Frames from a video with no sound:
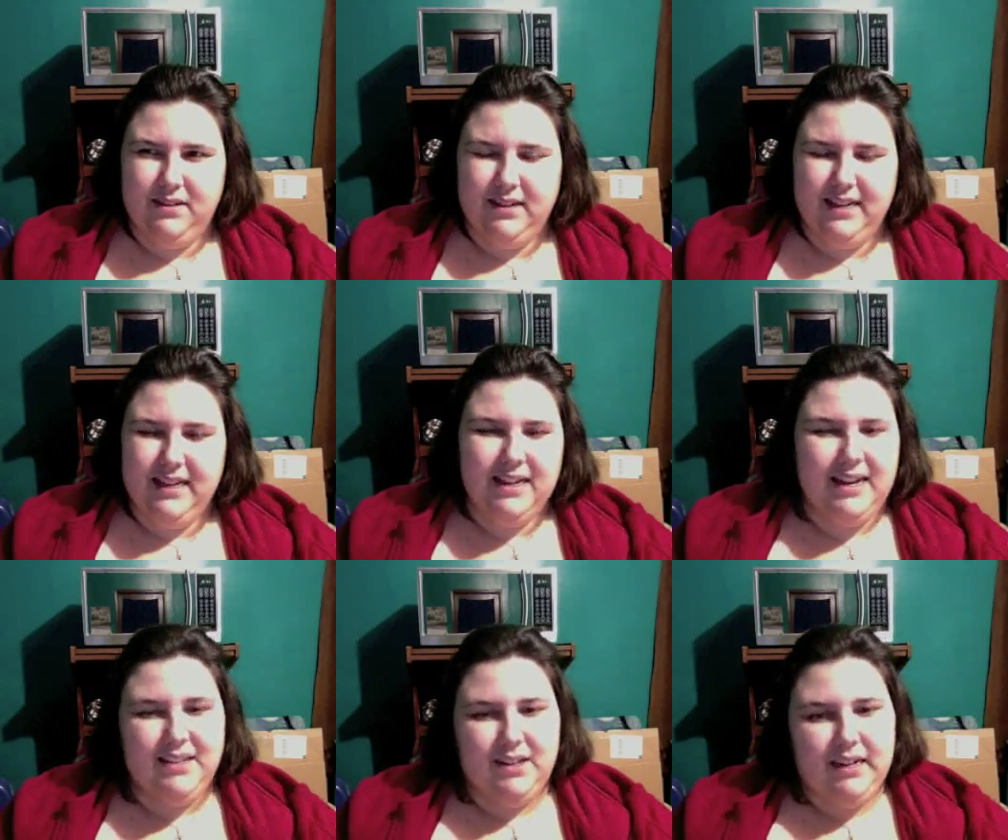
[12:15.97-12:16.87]
I started
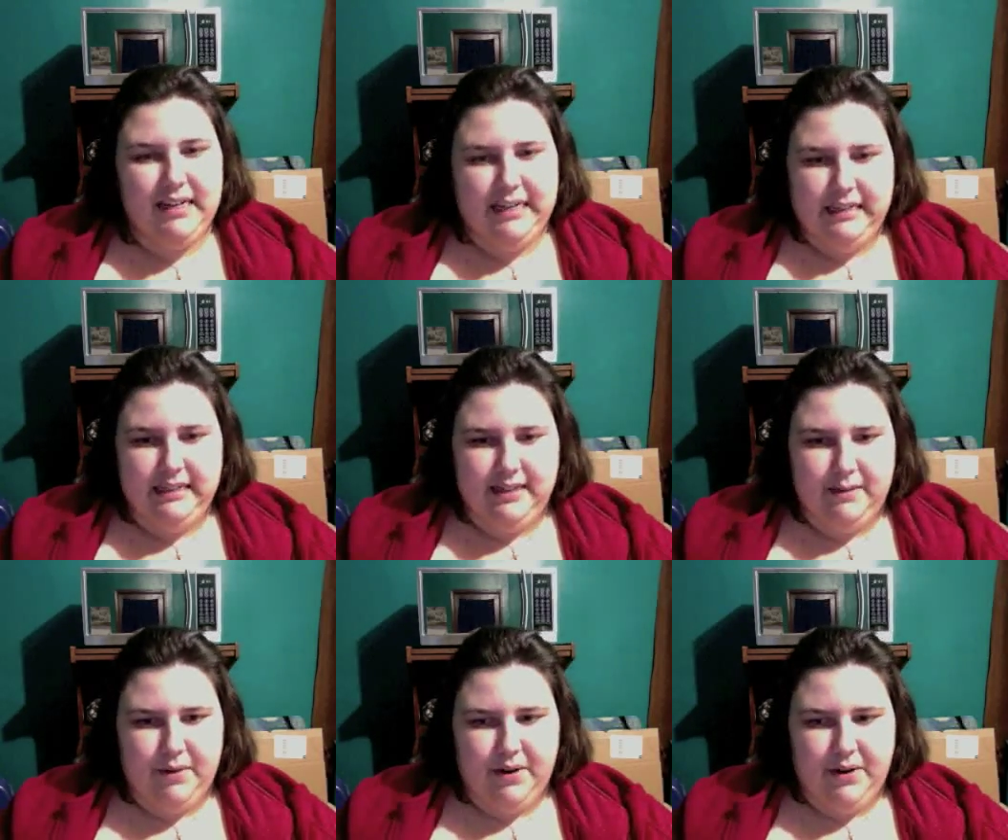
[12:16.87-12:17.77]
it in December.
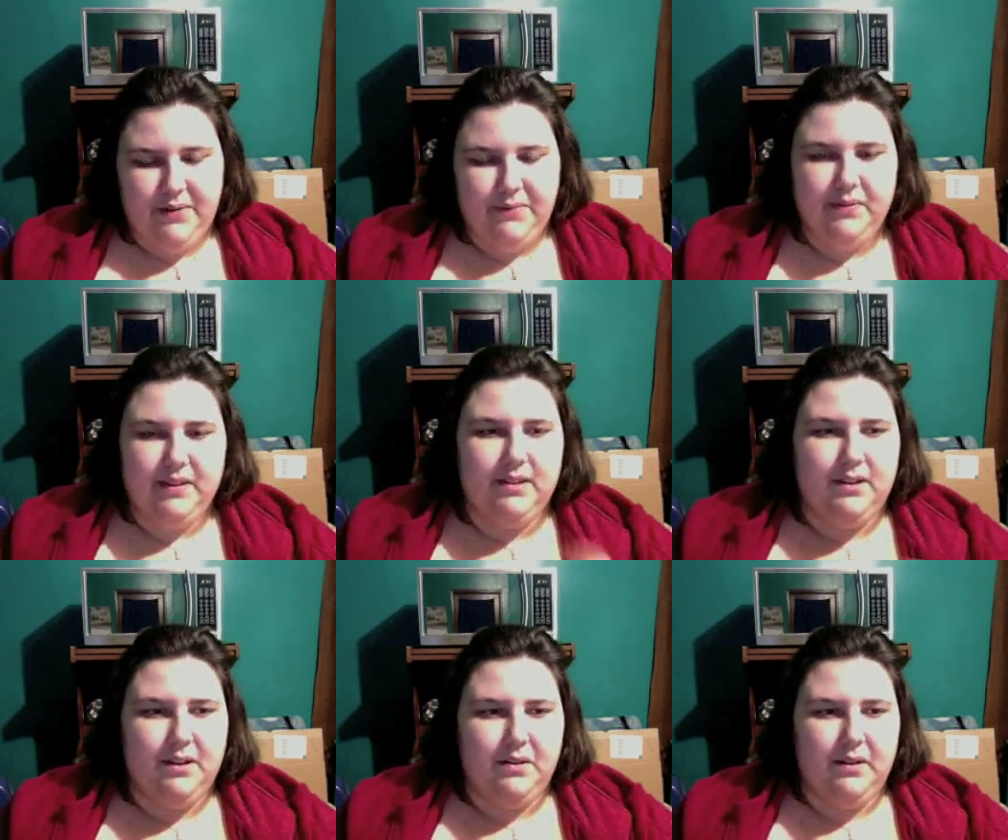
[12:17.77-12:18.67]
So
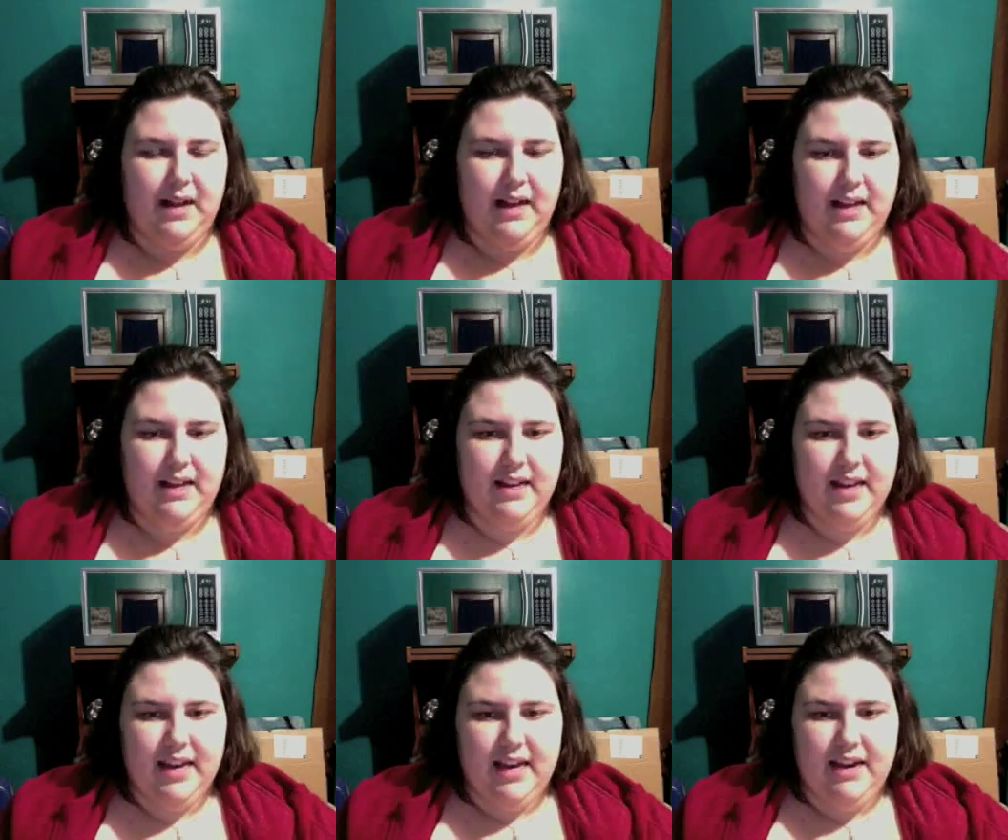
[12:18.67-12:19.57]

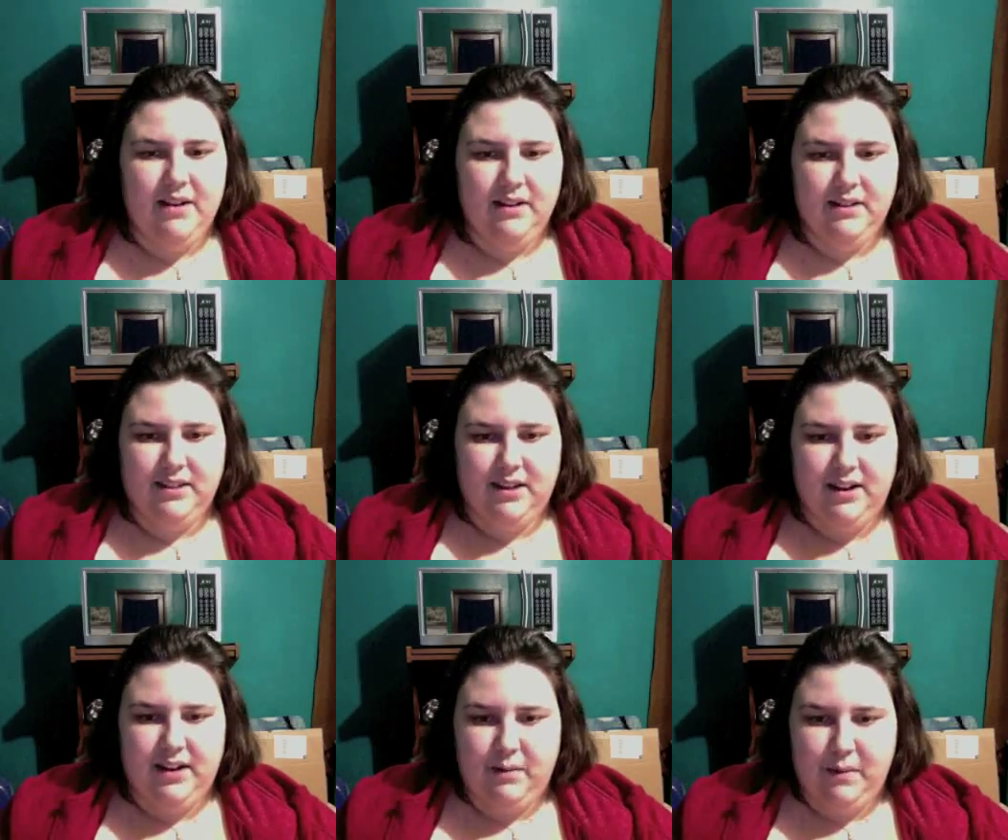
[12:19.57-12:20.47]
Erin started a
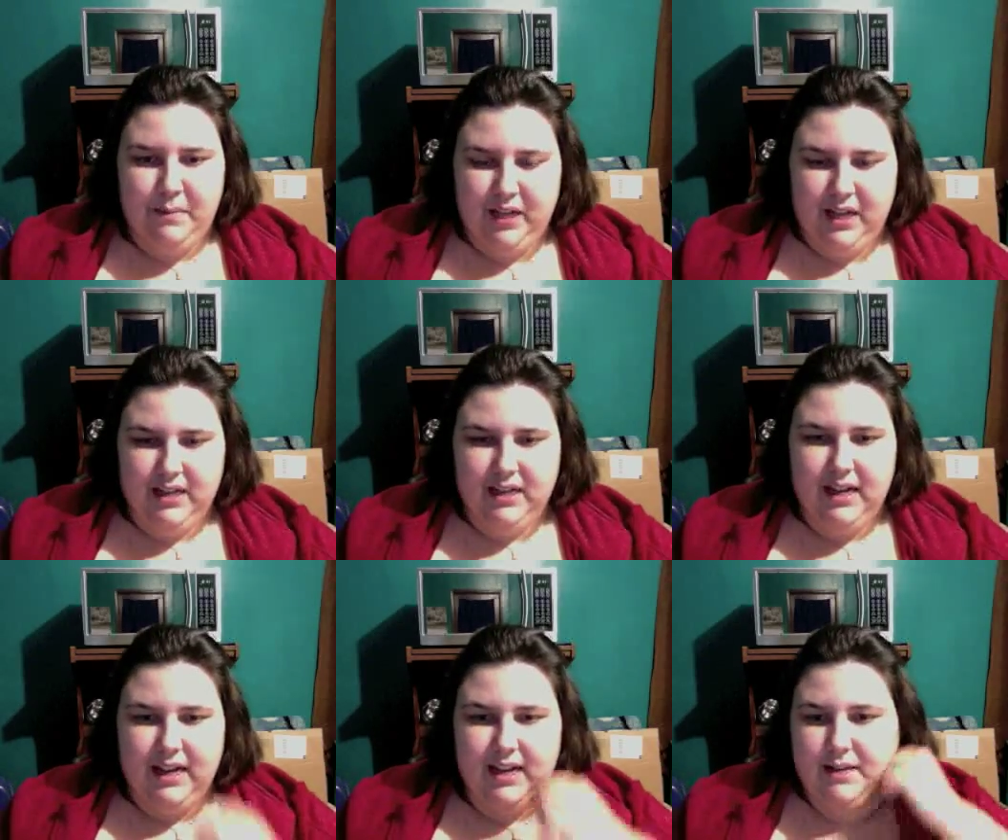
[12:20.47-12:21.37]
whip along
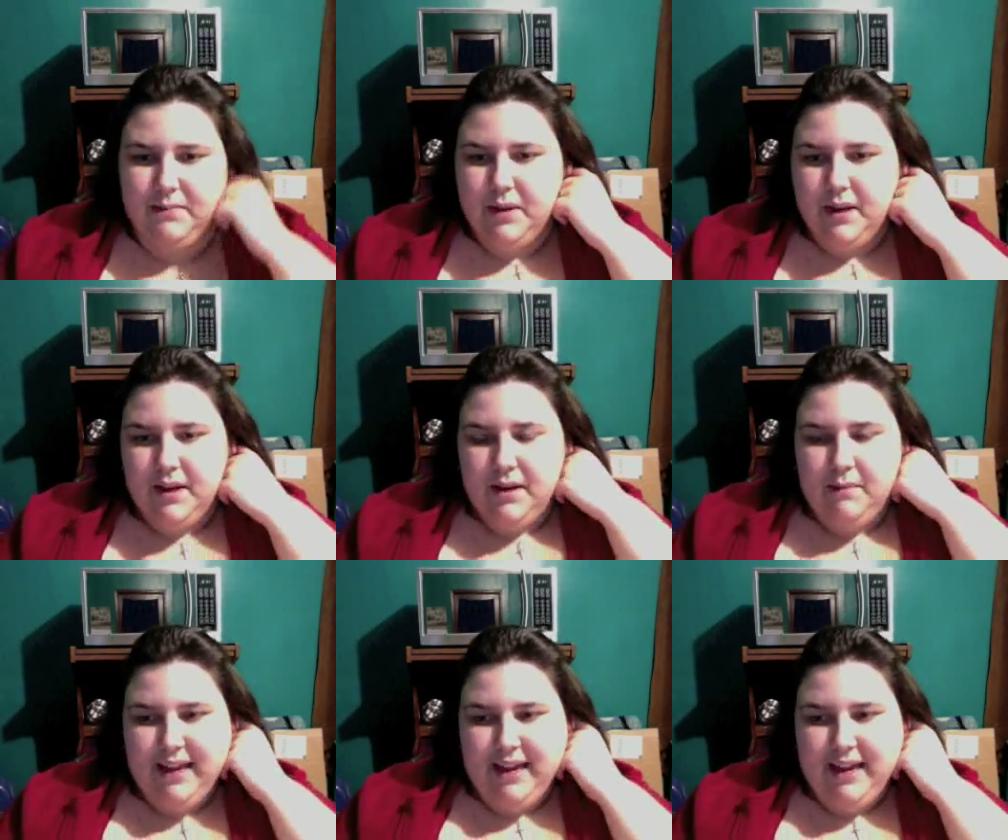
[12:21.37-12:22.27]
back
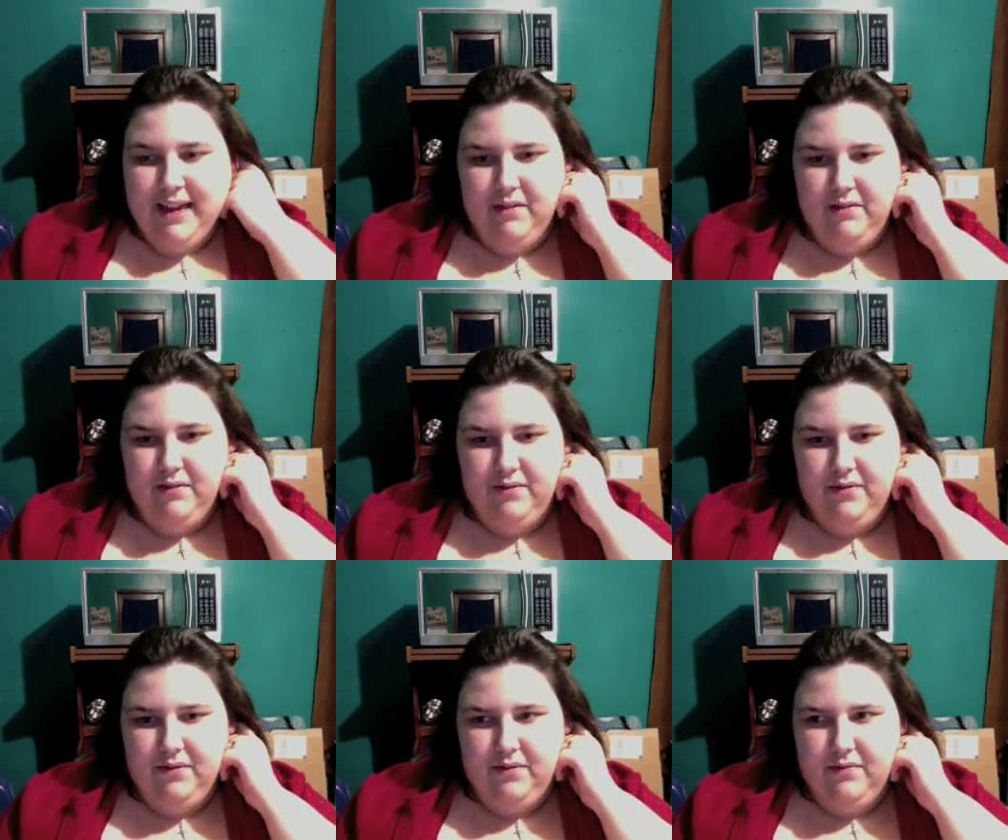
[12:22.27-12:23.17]
in
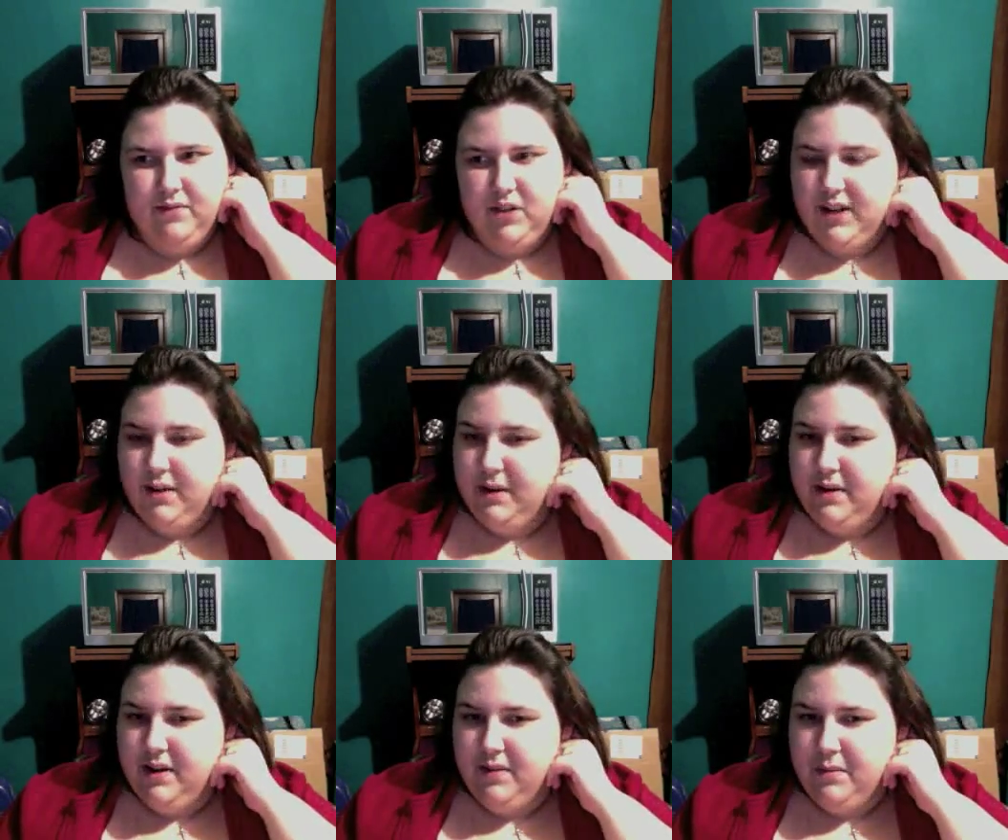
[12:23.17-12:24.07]

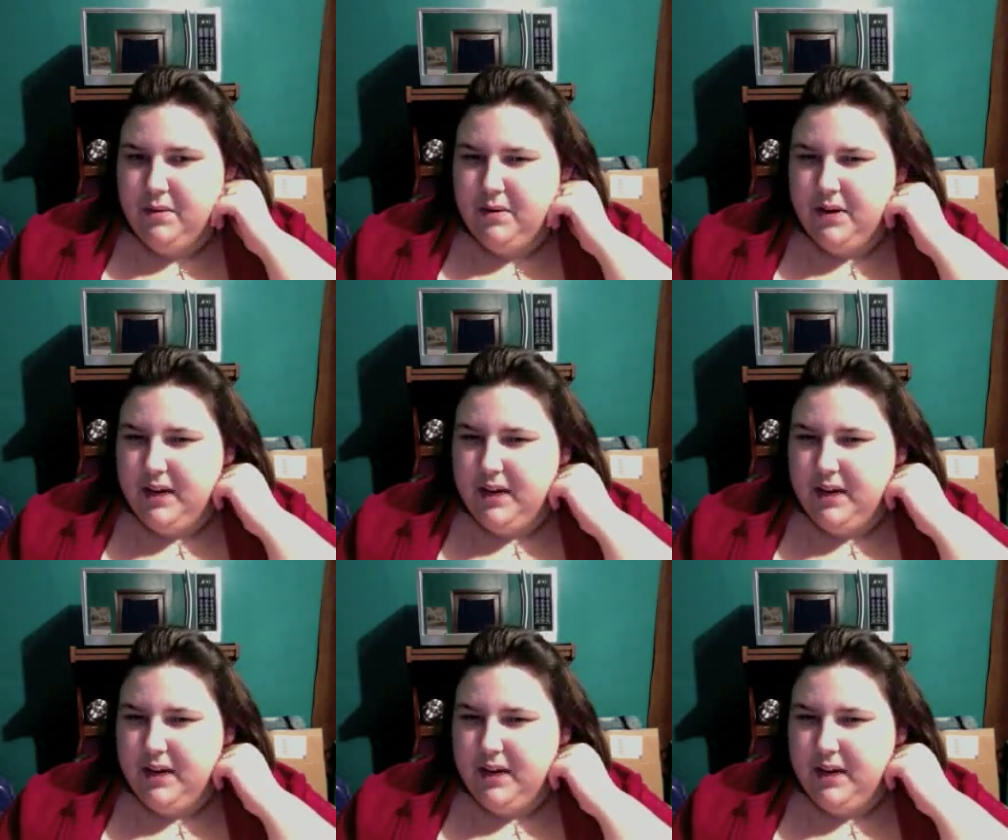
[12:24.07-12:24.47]
February,